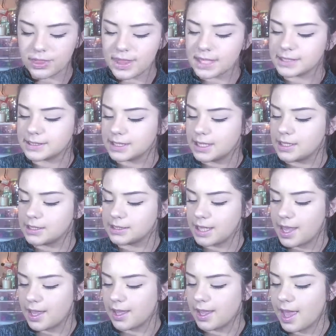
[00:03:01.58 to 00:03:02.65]
this is
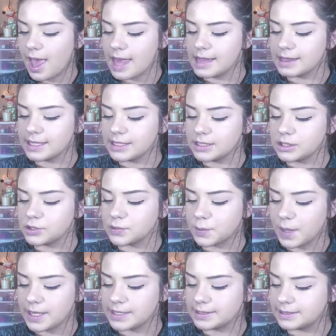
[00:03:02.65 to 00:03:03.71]
a Ellen
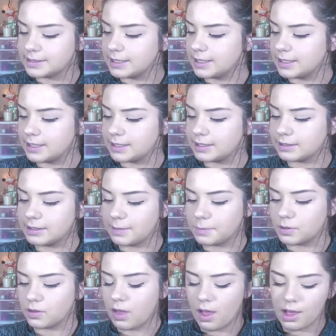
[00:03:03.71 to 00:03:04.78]
Tracy lip
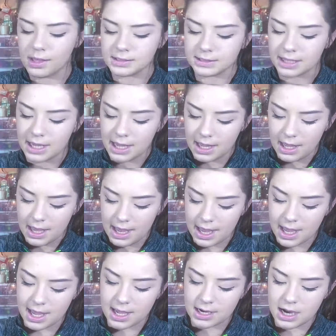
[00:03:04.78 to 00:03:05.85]
gloss,
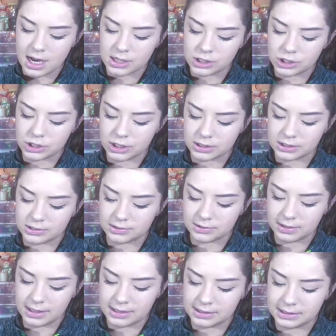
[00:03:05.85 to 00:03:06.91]
and it's just,
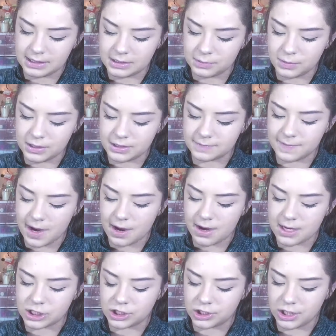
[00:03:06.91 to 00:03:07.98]
this one is
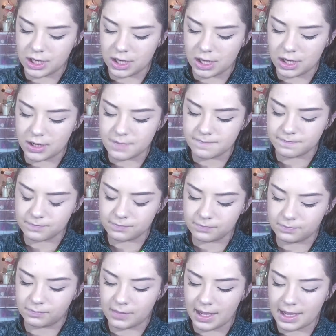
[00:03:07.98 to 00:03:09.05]
very sheer.
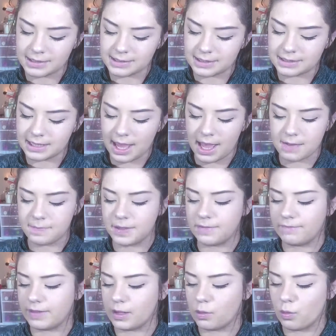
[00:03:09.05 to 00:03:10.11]
It has a tad bit
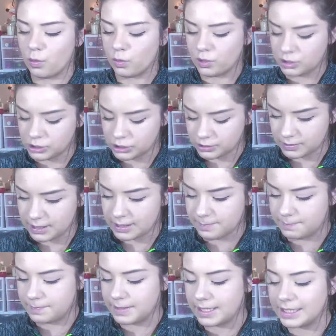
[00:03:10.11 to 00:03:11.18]
of like orange
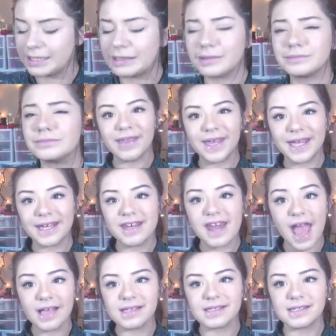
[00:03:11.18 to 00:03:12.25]
and pink. The
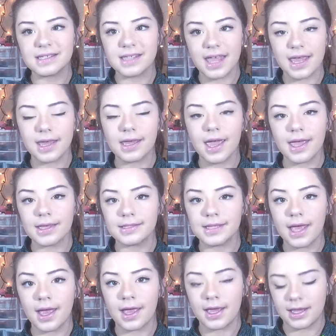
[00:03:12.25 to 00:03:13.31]
next thing is
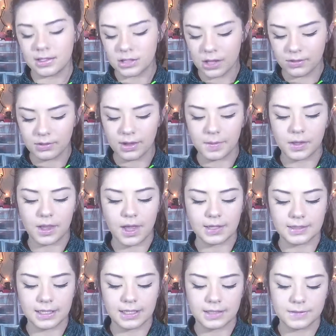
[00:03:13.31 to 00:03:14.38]
another lip
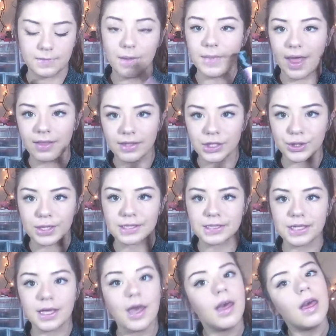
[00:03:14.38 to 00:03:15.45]
gloss, and it's from Ellen
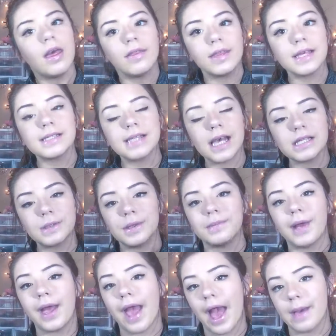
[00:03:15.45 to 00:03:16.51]
Tracy. This has been
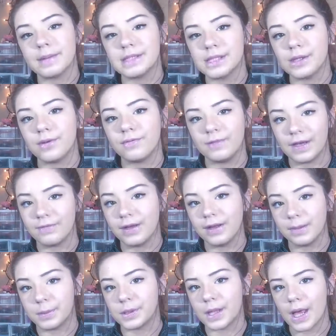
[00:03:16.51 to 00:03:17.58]
my absolute favorite
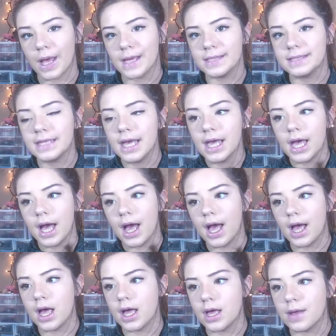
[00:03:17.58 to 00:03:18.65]
lip gloss.
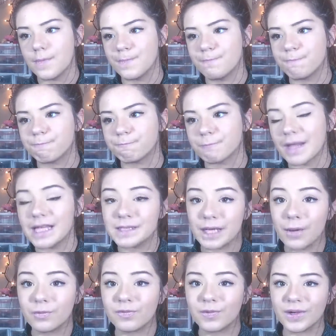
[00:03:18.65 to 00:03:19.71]
It's
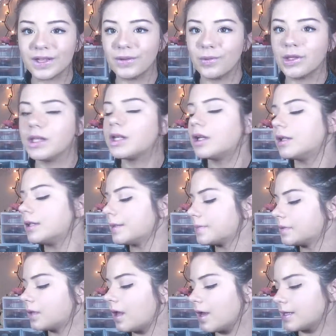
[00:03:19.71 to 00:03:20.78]
a really, really good
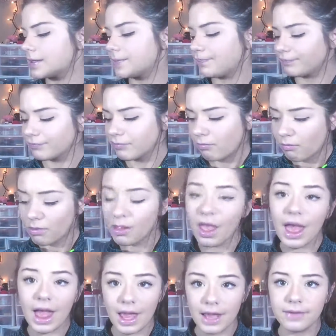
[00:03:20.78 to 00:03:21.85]
lip gloss.
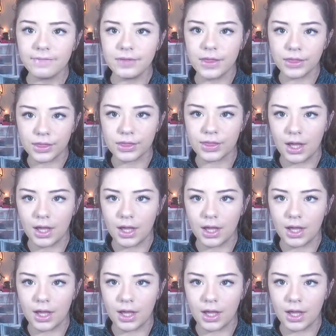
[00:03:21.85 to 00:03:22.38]
Out of the